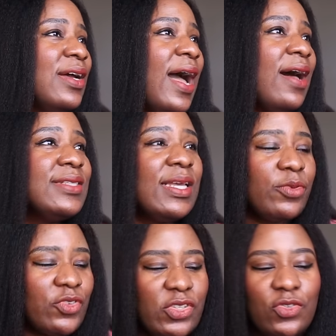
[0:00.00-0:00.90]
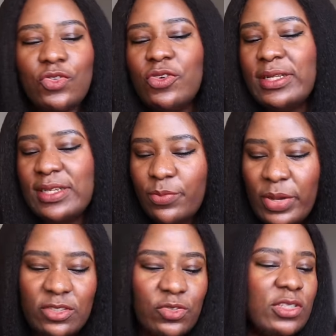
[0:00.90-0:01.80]
housewife is raising children, gate
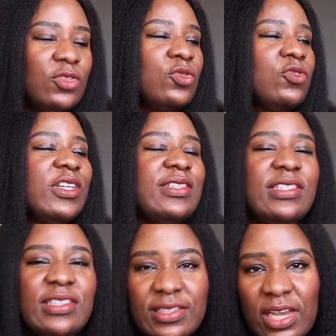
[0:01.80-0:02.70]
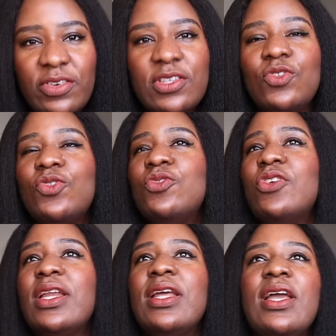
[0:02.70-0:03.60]
man is raising children, teachers are raising
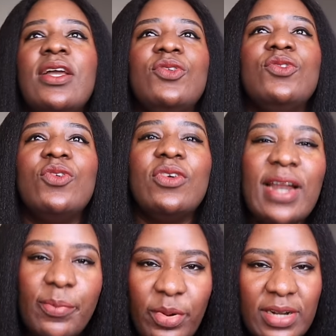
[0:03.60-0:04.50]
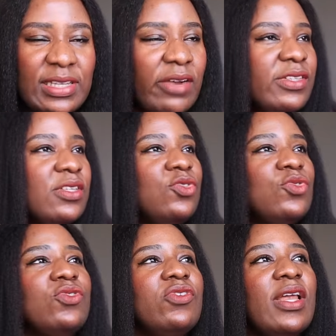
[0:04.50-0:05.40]
children, you know, grandparents are raising
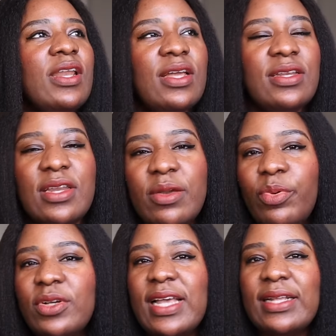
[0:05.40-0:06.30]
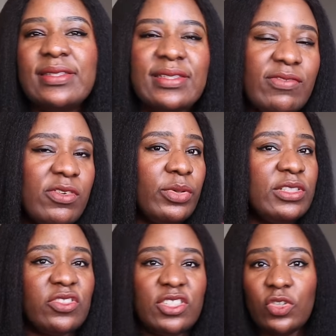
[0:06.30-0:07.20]
children, neighbors, aunties,
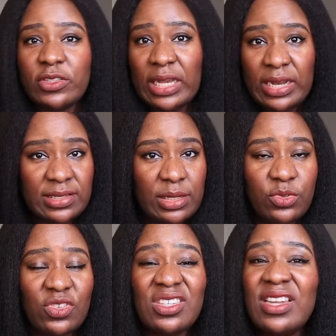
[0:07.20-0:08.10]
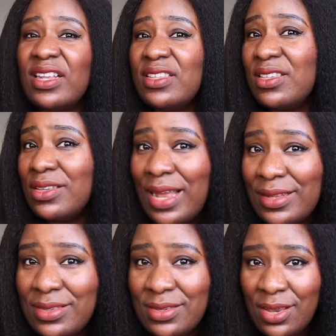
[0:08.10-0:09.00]
everybody's raising your child except you. You see
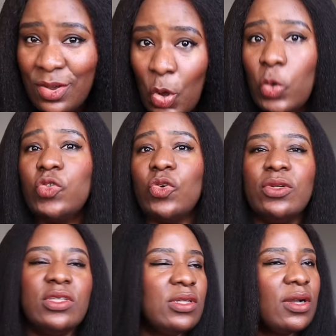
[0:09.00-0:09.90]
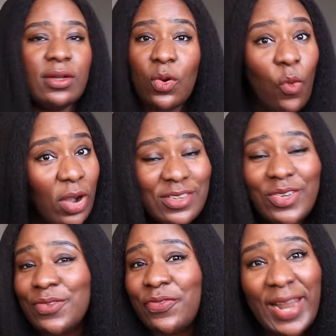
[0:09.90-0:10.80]
that culture, it's not gonna work. It's not
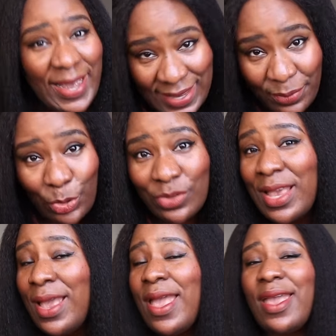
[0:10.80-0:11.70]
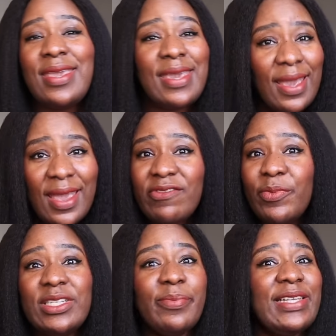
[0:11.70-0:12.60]
gonna fly here because here,
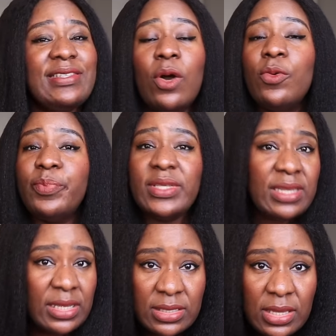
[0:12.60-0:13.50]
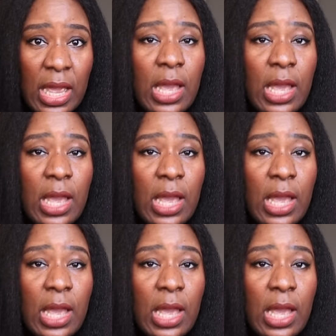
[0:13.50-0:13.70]
everybody minds their own business.